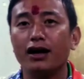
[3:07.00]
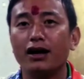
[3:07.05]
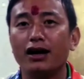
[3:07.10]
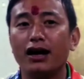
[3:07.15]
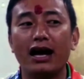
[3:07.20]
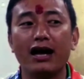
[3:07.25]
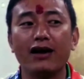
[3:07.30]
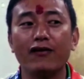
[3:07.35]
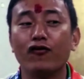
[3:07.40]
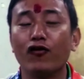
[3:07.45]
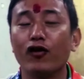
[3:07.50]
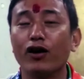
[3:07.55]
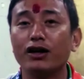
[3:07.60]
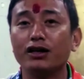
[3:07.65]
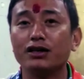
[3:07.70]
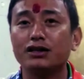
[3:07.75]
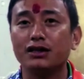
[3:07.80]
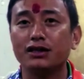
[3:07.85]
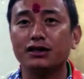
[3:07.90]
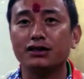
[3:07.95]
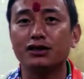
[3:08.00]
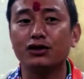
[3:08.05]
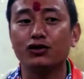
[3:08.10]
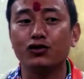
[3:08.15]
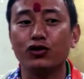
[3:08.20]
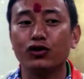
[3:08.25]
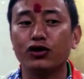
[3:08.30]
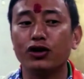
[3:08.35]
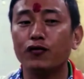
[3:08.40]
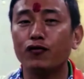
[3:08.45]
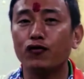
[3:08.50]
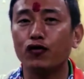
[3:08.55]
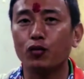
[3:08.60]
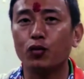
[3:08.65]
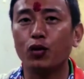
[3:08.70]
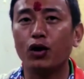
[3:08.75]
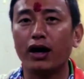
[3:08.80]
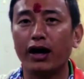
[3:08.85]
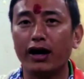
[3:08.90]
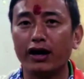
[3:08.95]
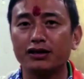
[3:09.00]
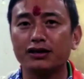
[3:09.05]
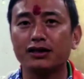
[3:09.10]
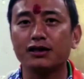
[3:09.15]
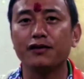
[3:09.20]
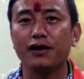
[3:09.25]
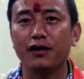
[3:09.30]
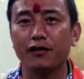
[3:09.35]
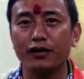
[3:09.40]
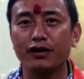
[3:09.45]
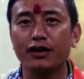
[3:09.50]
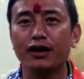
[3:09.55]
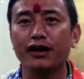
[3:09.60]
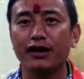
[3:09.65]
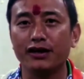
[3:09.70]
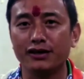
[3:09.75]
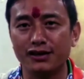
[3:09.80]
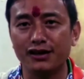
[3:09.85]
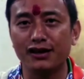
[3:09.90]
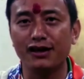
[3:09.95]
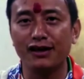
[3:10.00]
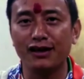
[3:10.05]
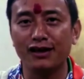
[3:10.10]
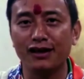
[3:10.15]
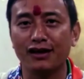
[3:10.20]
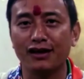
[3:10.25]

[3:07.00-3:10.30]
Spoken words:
Life, where is easy? Do you think football, I achieved everything easily?